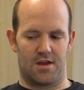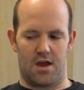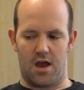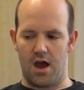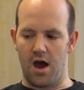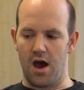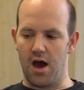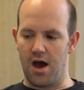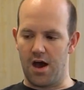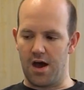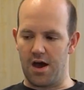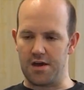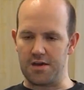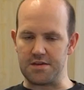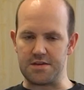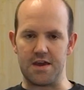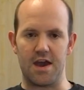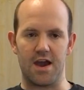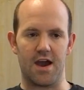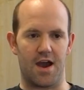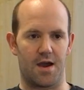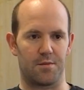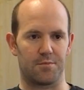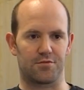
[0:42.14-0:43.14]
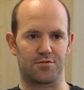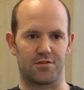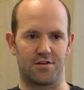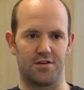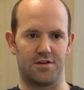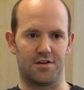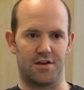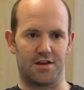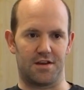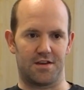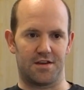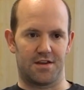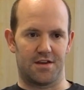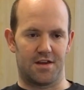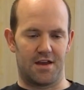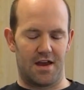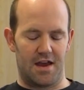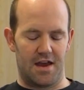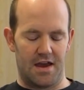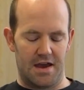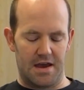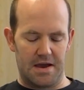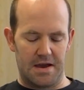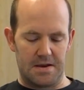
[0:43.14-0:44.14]
Uh, yeah, absolutely.
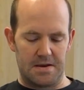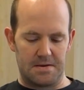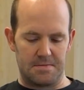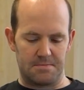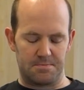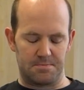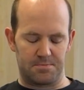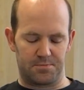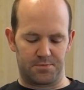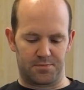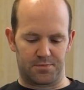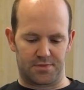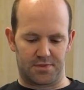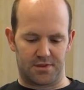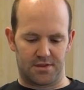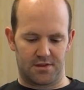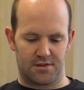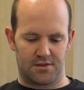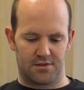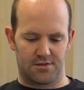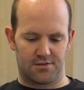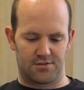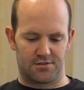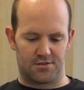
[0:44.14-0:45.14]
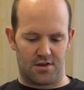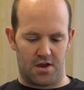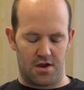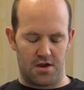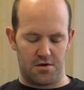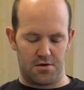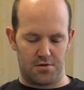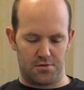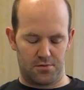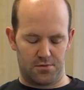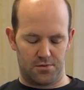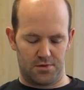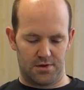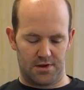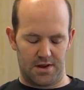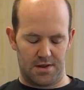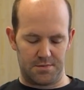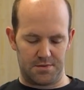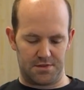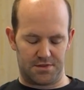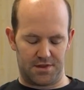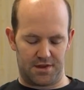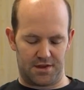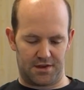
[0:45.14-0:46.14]
Um, so let
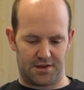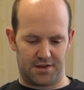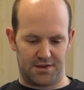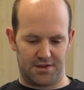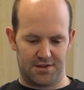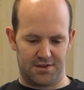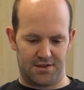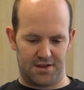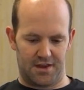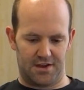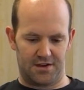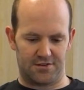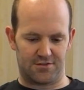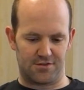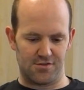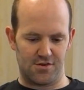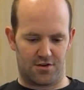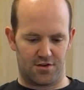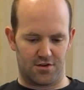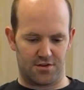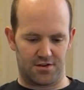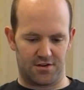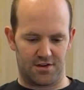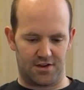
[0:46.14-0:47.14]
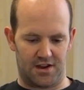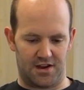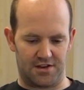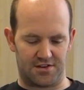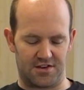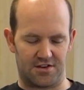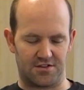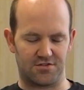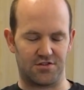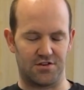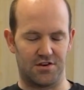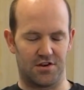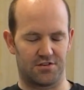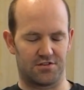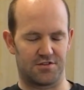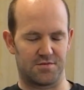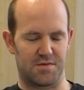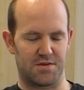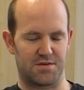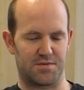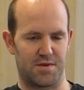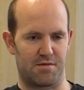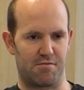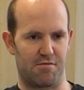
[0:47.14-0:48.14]
me think. It's not. It's actually not so
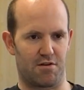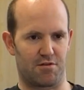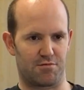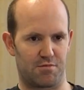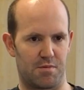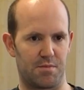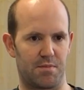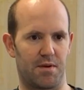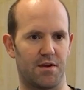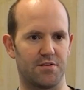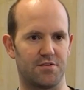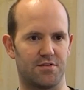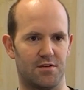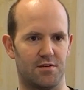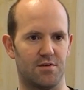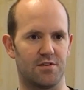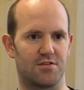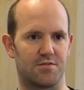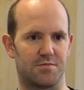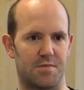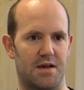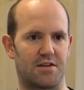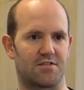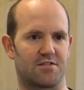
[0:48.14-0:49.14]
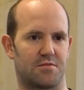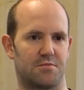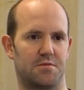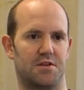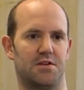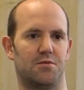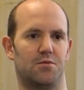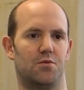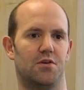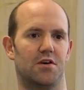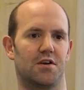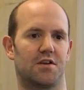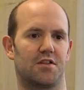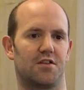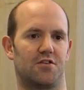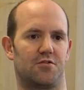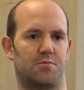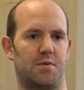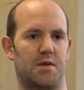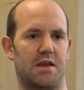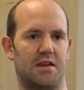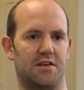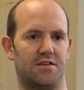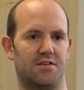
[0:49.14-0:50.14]
much about Raspberry Pi 2. It's about some of the work that's
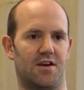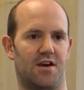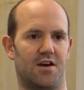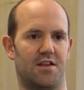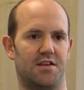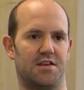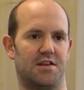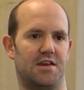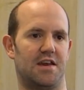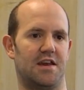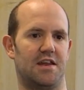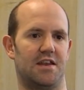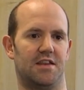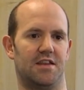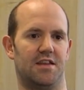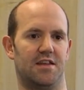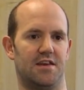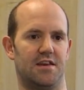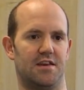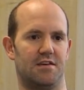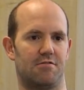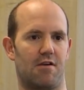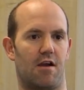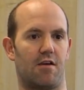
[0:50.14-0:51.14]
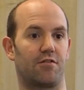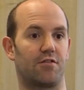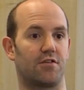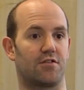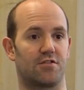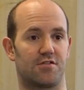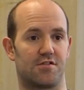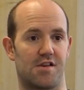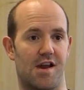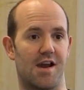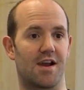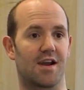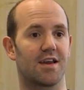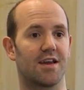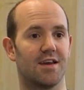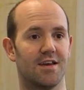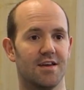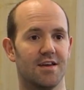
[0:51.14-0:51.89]
being done in the graphics stack.